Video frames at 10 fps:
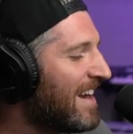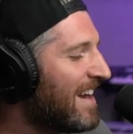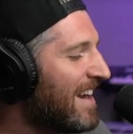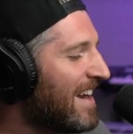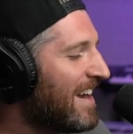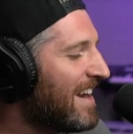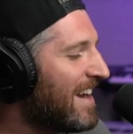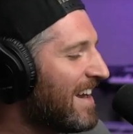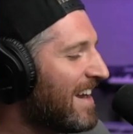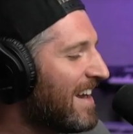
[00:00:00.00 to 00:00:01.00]

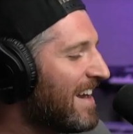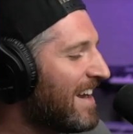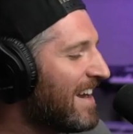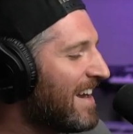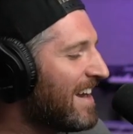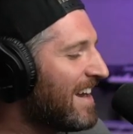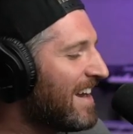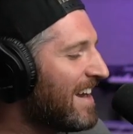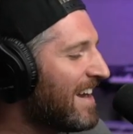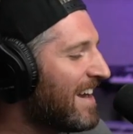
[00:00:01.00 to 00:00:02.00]

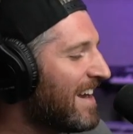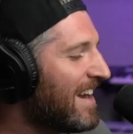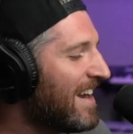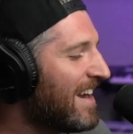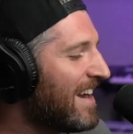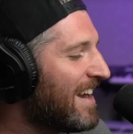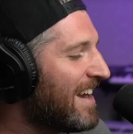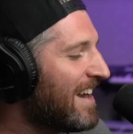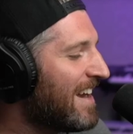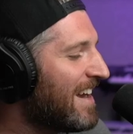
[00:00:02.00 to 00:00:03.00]

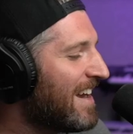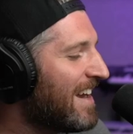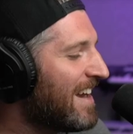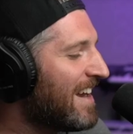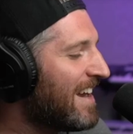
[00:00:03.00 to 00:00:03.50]
This person isn't speaking.